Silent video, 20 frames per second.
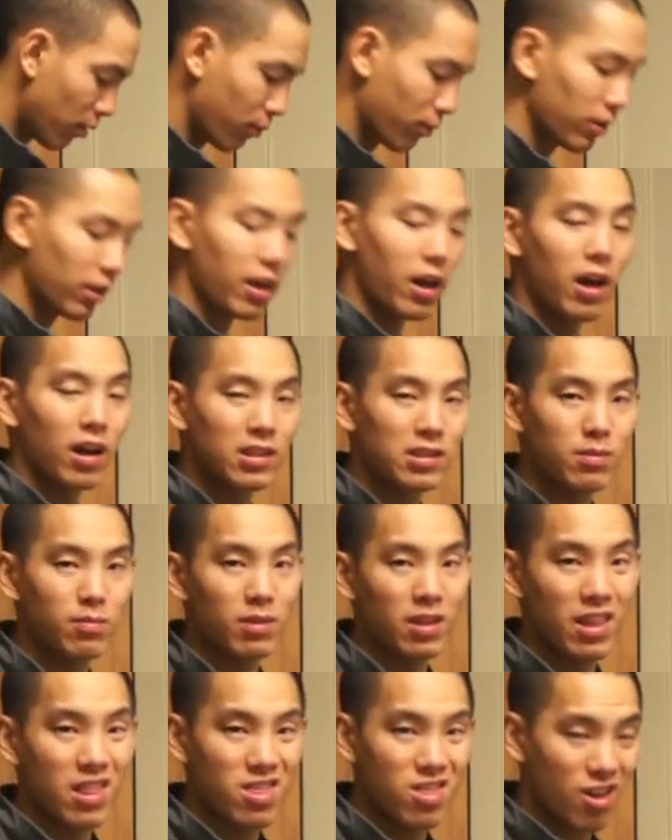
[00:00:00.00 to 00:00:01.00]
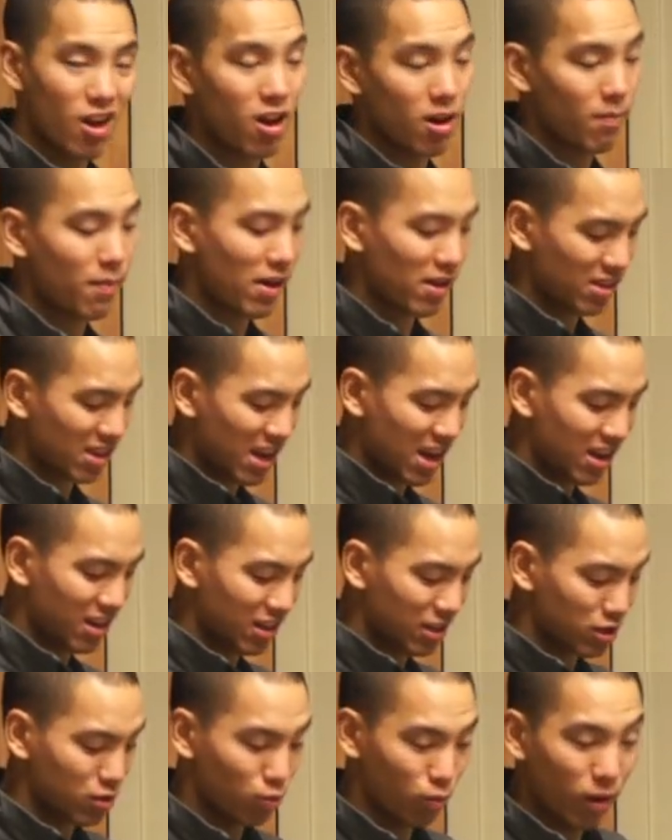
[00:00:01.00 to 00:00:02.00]
Really awesome that they thought about that, and
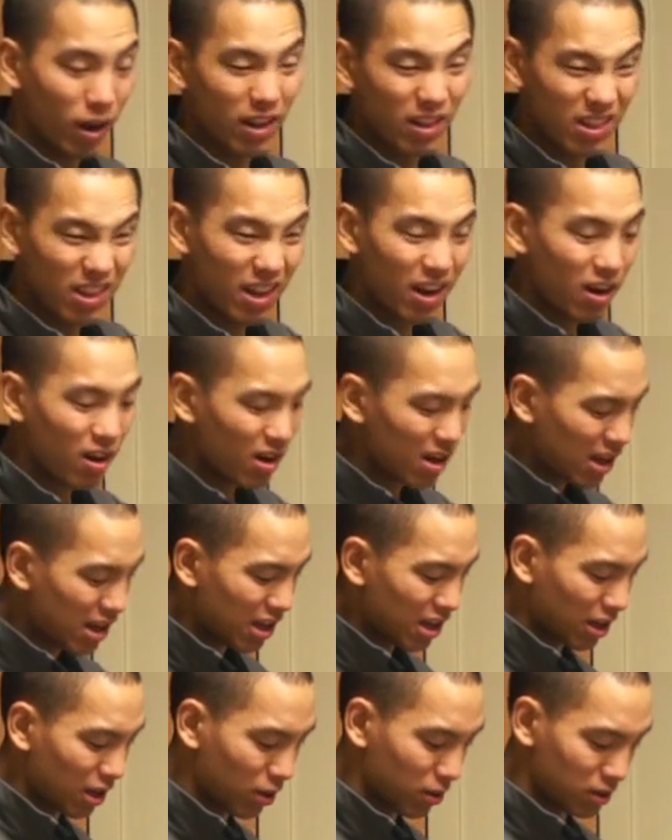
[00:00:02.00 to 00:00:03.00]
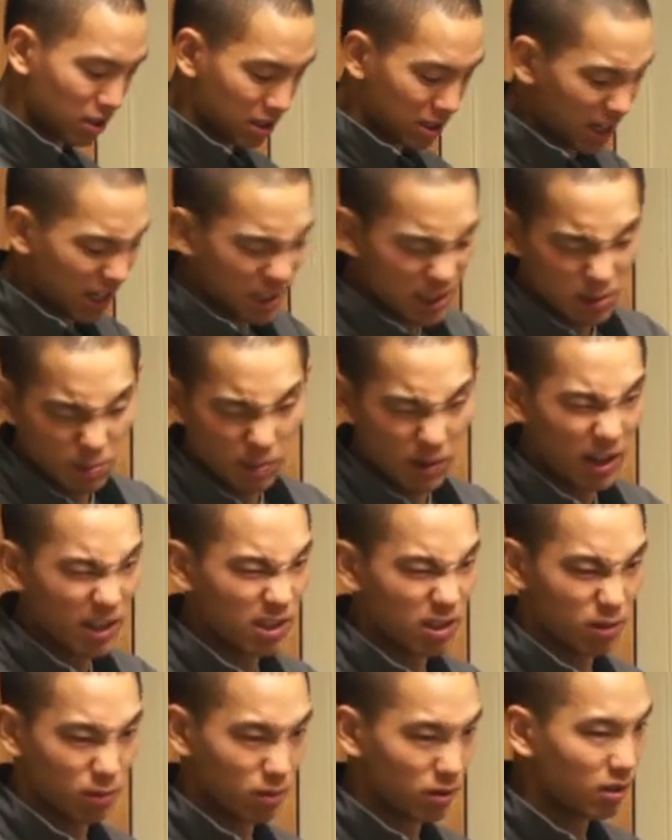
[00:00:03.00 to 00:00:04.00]
it's right there. You know, it's a nice
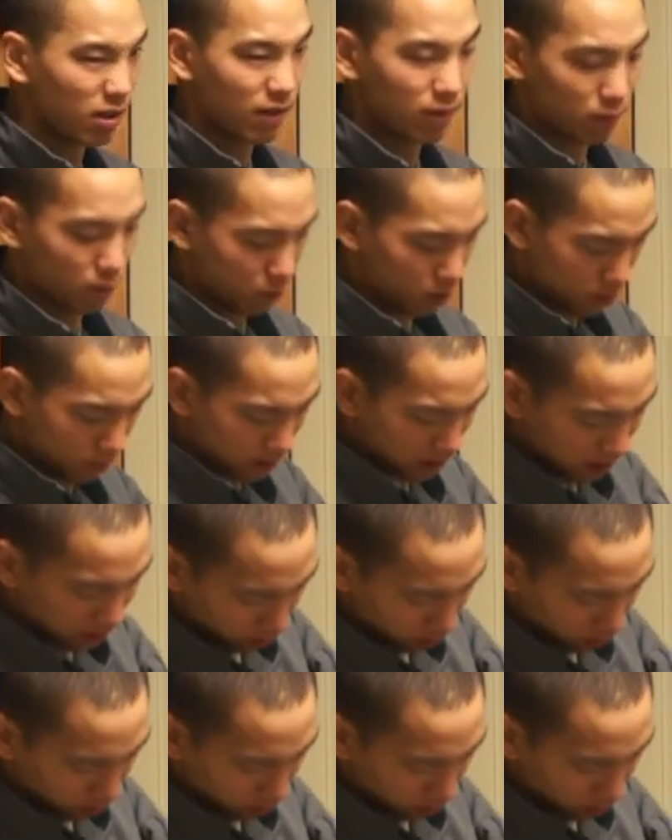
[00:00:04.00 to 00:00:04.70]
spot, so you really don't have to worry about